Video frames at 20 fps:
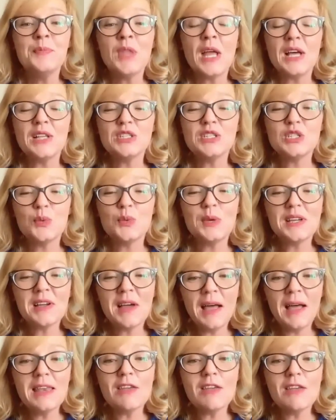And so we
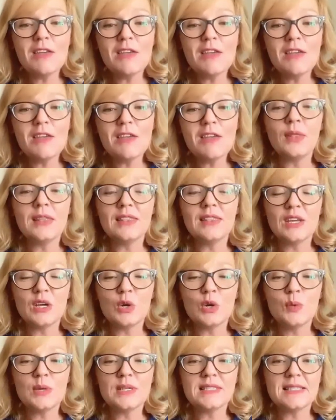kind of found
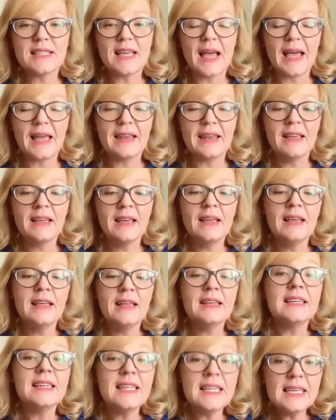that there was that
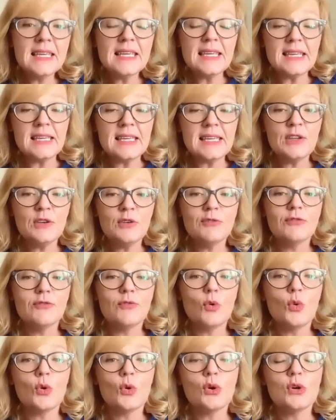need
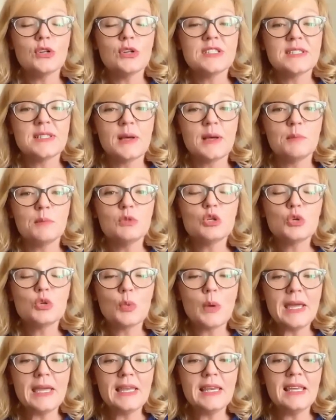for some
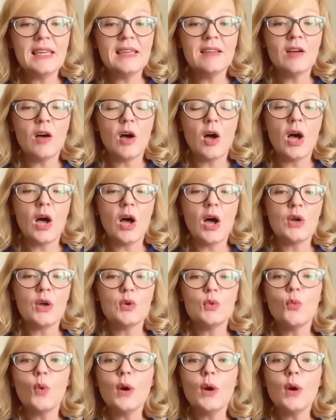training
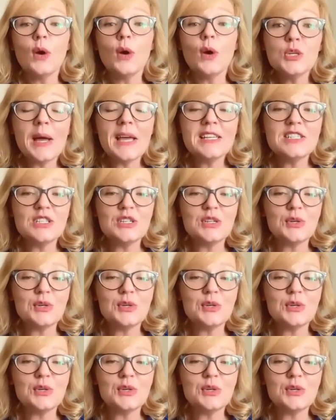on what do I